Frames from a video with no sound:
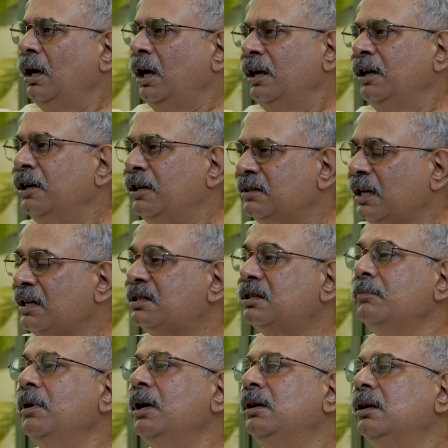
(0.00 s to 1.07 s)
And it is
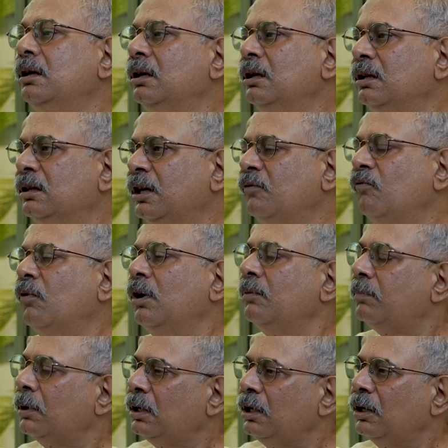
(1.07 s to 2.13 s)
estimated that
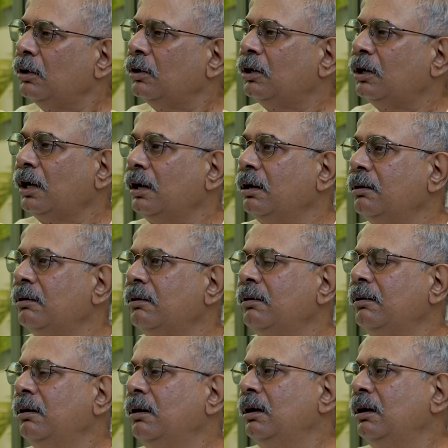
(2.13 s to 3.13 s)
one particular tiger